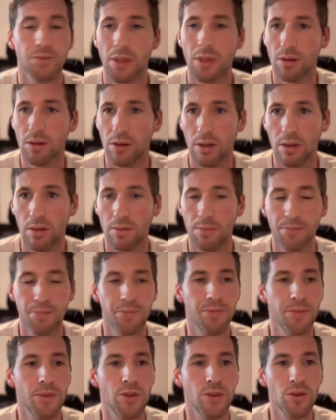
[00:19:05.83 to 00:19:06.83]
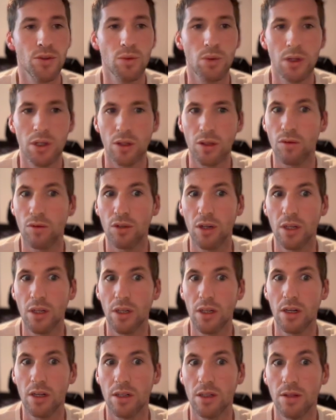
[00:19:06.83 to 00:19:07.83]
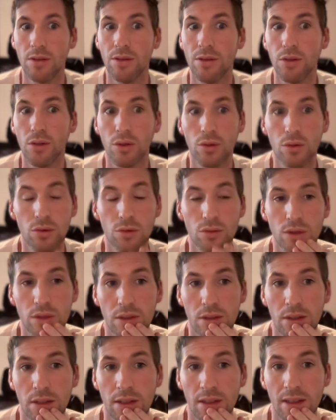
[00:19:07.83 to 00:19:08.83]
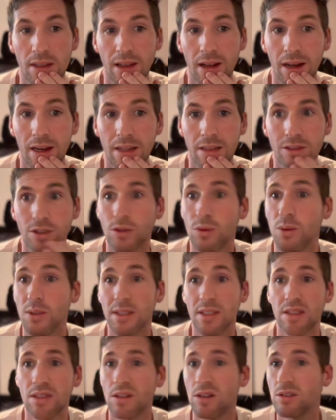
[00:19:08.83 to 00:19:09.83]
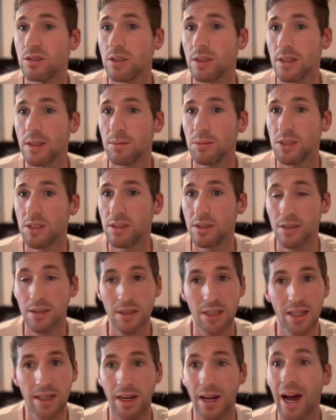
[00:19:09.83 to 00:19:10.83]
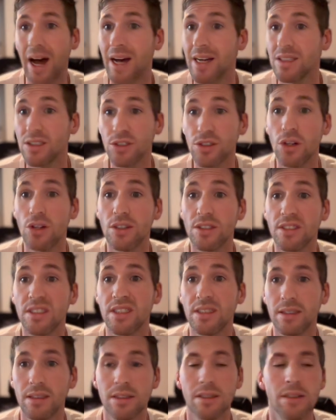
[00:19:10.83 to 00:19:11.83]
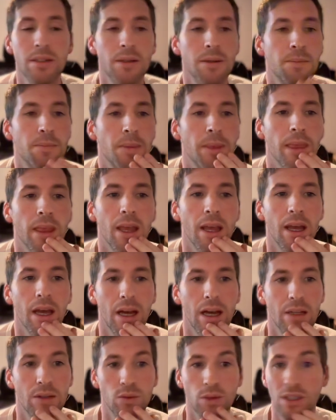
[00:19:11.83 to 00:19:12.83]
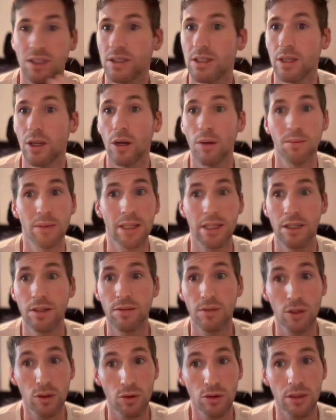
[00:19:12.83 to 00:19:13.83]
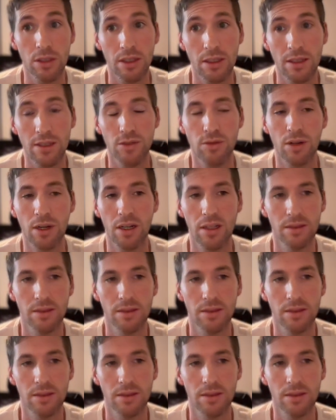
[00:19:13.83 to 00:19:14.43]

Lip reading: Okay. So we're going to run it on those last 20,000 images that it has not seen. And we'll see how many of those it gets right.